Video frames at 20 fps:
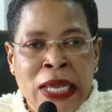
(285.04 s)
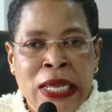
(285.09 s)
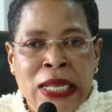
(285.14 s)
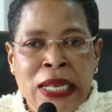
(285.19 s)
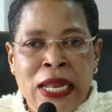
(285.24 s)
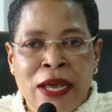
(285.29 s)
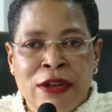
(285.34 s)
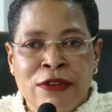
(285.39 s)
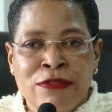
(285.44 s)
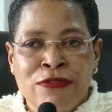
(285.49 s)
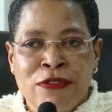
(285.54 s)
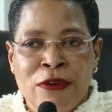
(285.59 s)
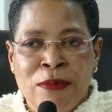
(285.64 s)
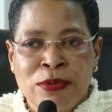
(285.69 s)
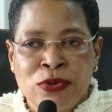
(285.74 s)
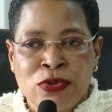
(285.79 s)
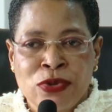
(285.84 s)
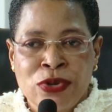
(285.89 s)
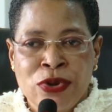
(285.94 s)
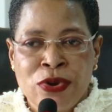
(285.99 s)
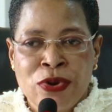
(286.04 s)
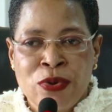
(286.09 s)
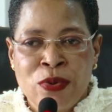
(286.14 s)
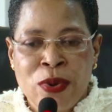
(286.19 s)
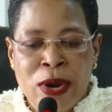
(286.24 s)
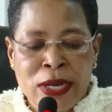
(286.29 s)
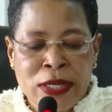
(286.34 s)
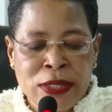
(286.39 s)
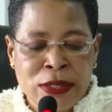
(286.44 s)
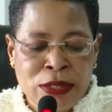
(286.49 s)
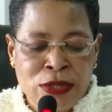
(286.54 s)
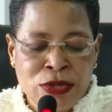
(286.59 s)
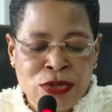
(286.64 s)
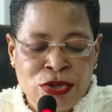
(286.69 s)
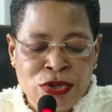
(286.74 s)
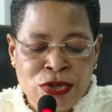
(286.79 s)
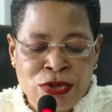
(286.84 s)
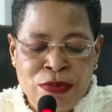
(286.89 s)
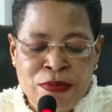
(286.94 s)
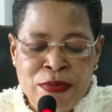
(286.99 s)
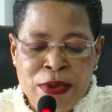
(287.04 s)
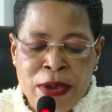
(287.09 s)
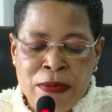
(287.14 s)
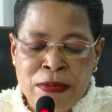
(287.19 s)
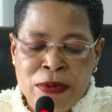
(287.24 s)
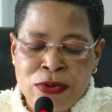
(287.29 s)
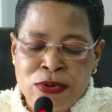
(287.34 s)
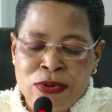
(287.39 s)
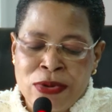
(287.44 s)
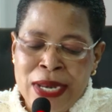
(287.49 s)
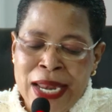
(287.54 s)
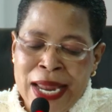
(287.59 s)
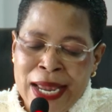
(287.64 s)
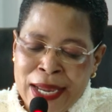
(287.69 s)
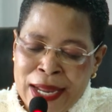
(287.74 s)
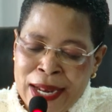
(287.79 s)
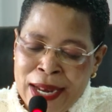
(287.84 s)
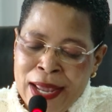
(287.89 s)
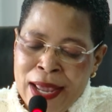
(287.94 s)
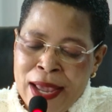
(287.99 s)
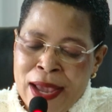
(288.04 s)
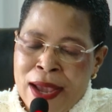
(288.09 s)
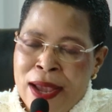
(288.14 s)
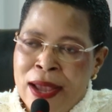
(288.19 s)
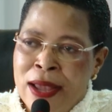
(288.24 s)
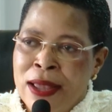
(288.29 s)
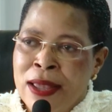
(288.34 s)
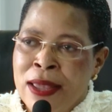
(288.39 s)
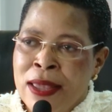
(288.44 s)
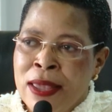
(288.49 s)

that from today onwards, you should be able to declare